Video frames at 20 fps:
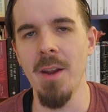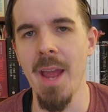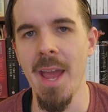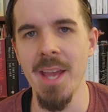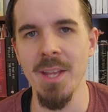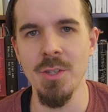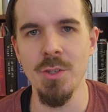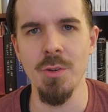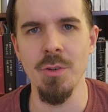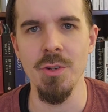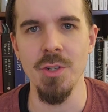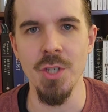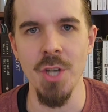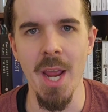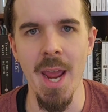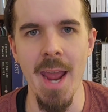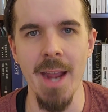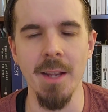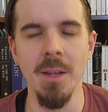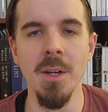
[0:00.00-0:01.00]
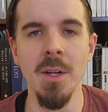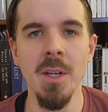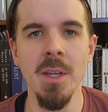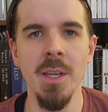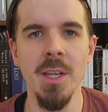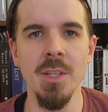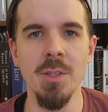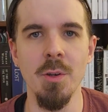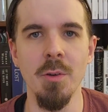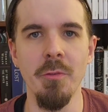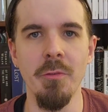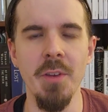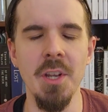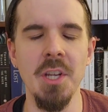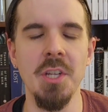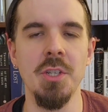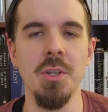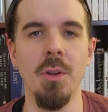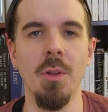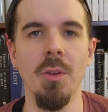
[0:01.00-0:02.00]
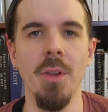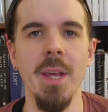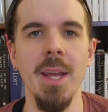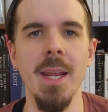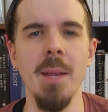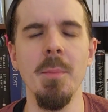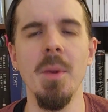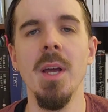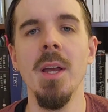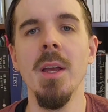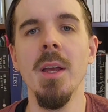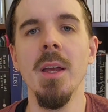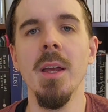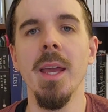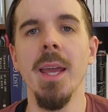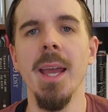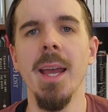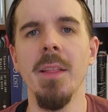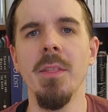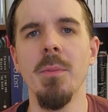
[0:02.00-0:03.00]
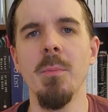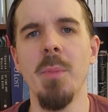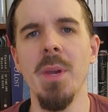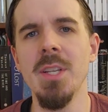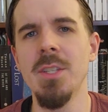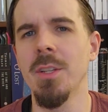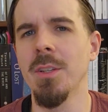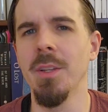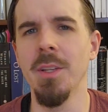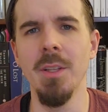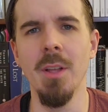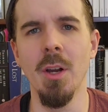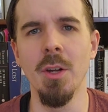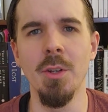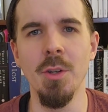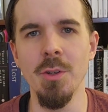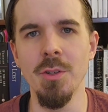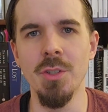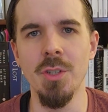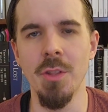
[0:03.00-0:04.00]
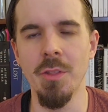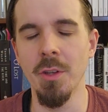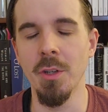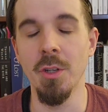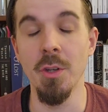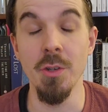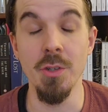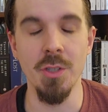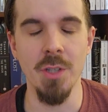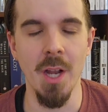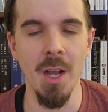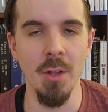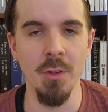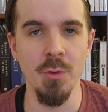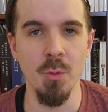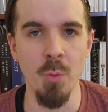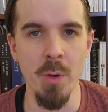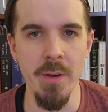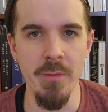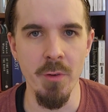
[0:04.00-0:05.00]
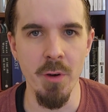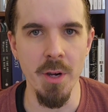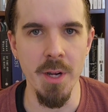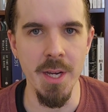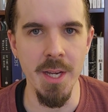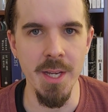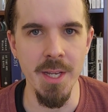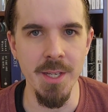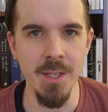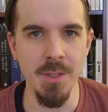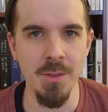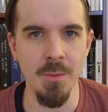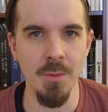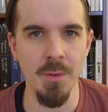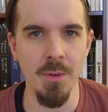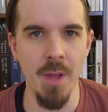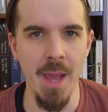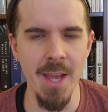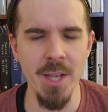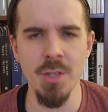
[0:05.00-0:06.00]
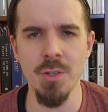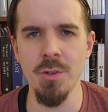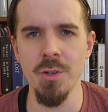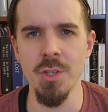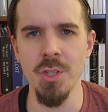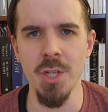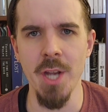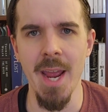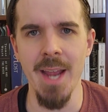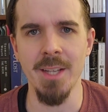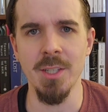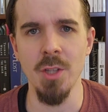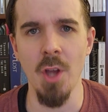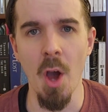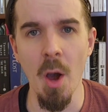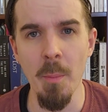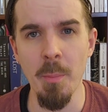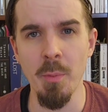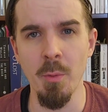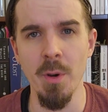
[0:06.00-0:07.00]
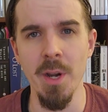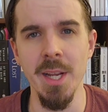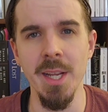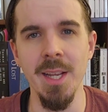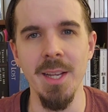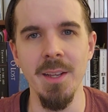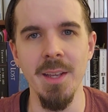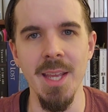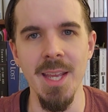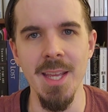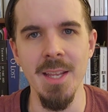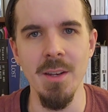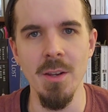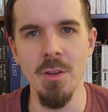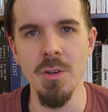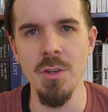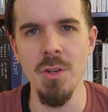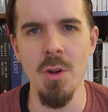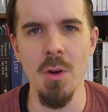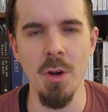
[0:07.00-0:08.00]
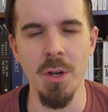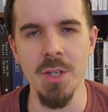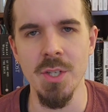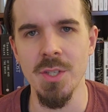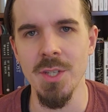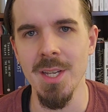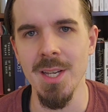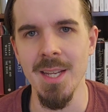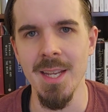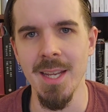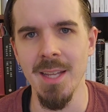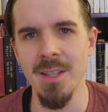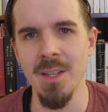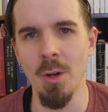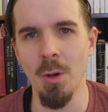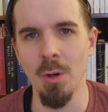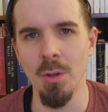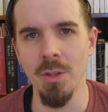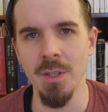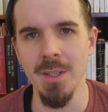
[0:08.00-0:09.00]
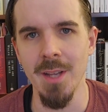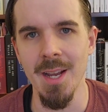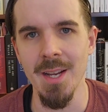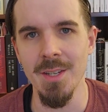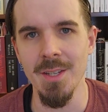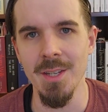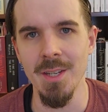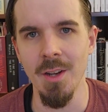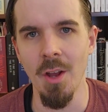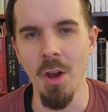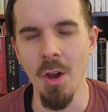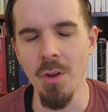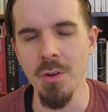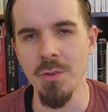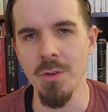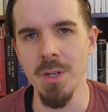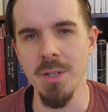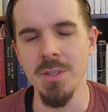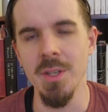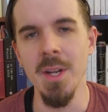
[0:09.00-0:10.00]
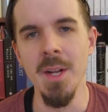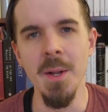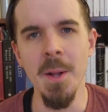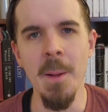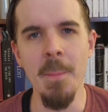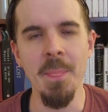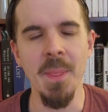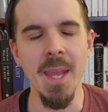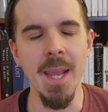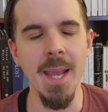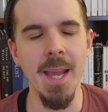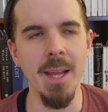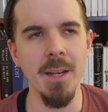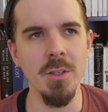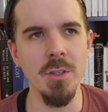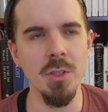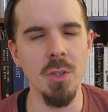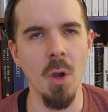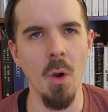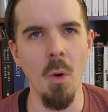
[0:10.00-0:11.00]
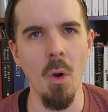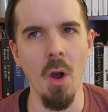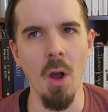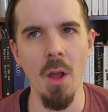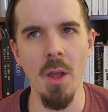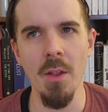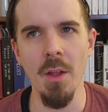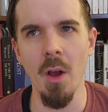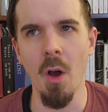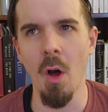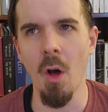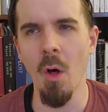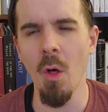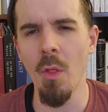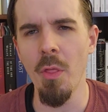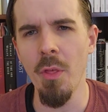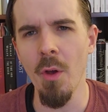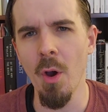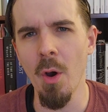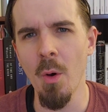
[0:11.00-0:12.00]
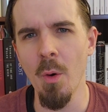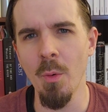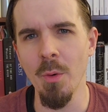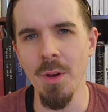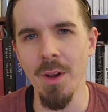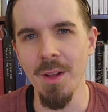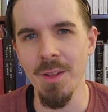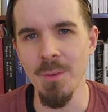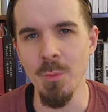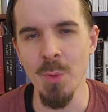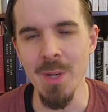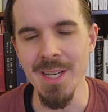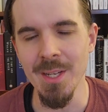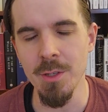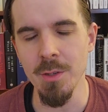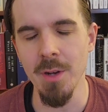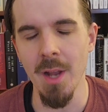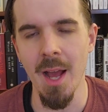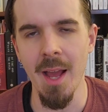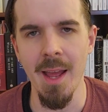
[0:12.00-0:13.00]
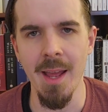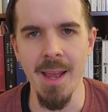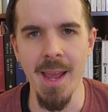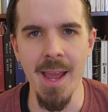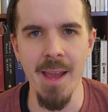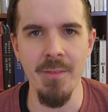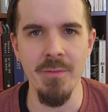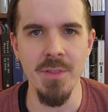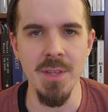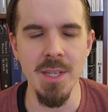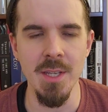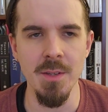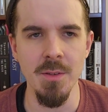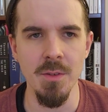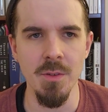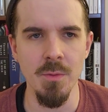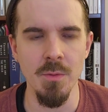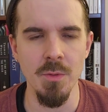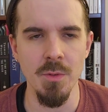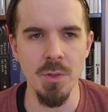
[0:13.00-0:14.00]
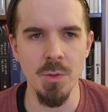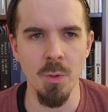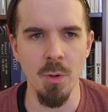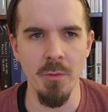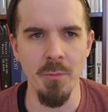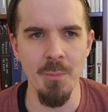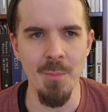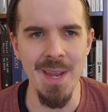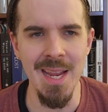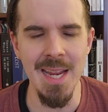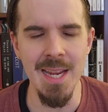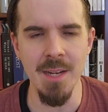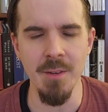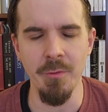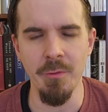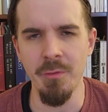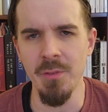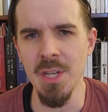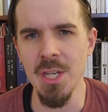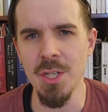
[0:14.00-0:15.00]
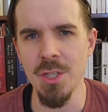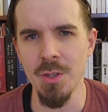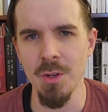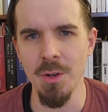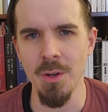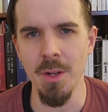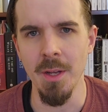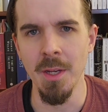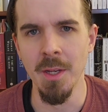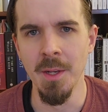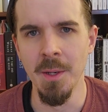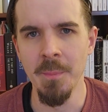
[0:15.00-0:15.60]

Esther Jack is her fictional name. And basically, The Good Child's River is Esther Jack's upbringing in New York City in the early 1900s. And so, although we do not have the sort of main featured